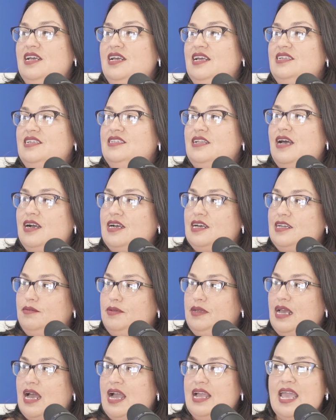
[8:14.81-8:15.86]
It's not going to
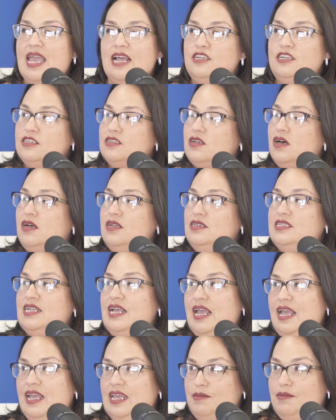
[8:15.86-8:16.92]
be, I can't just call and
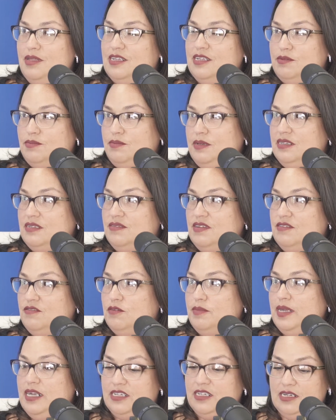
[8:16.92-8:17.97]
say, hey, give me this piece of
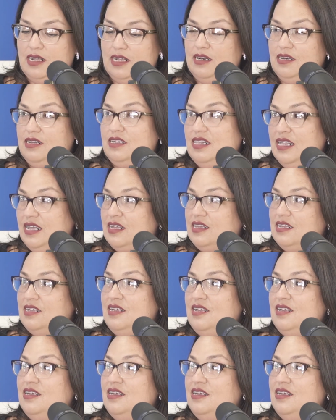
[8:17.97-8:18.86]
information and click.